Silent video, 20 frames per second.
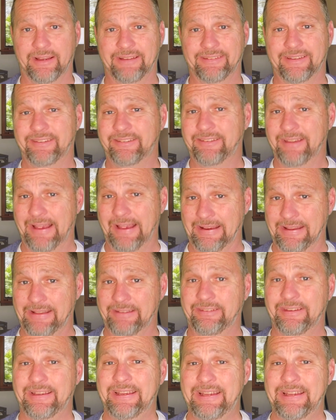as I said,
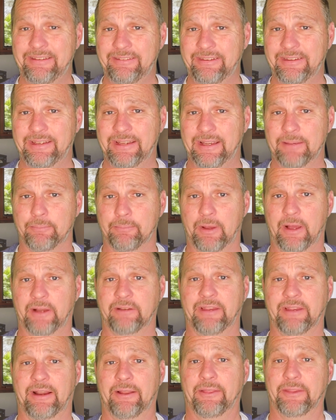it's easy to get
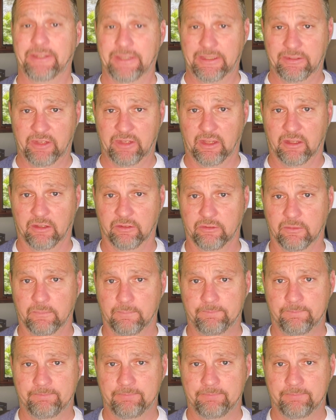bogged down in the details.